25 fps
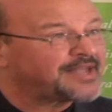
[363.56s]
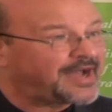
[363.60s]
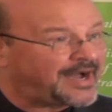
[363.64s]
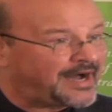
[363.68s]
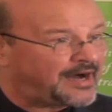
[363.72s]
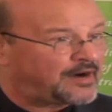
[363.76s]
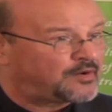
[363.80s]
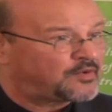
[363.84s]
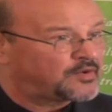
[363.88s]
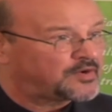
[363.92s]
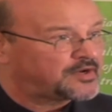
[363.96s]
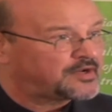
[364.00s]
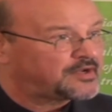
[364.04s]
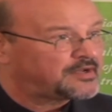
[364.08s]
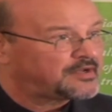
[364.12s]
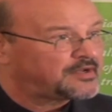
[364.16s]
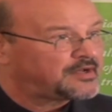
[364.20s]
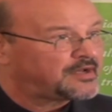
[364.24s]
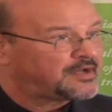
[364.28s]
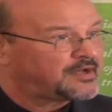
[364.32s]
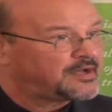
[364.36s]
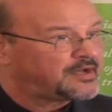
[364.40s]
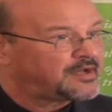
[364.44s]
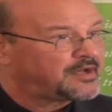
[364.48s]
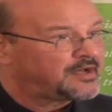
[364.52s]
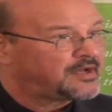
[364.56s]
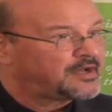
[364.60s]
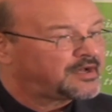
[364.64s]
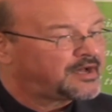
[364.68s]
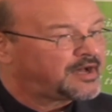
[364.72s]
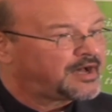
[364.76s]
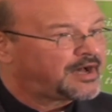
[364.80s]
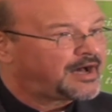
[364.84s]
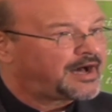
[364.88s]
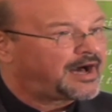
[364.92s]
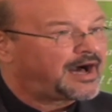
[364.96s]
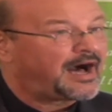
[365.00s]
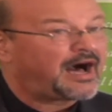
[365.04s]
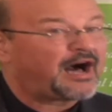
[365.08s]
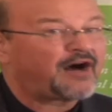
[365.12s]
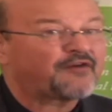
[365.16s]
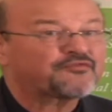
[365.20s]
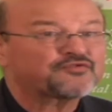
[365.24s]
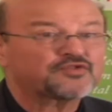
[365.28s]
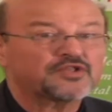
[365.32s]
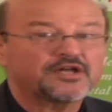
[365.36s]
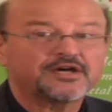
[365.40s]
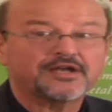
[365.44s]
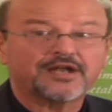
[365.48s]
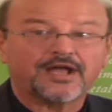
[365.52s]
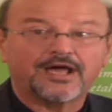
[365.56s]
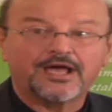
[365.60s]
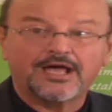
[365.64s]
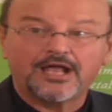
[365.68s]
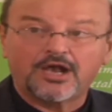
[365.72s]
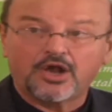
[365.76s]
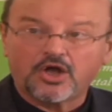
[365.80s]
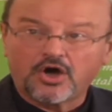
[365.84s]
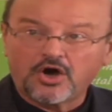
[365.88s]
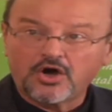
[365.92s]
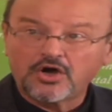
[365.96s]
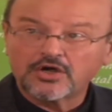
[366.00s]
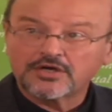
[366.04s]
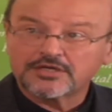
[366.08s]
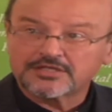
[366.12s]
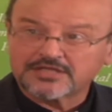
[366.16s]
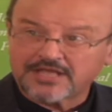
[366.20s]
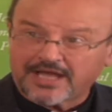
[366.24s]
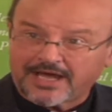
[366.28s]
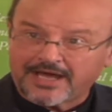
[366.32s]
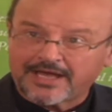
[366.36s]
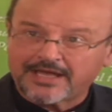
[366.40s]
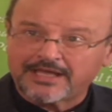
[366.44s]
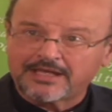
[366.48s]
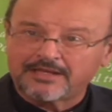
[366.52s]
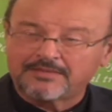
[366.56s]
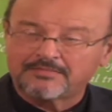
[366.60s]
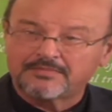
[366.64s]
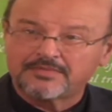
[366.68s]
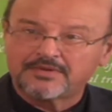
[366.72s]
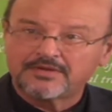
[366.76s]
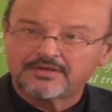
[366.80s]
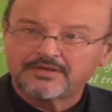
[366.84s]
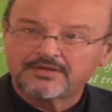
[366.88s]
down after a long time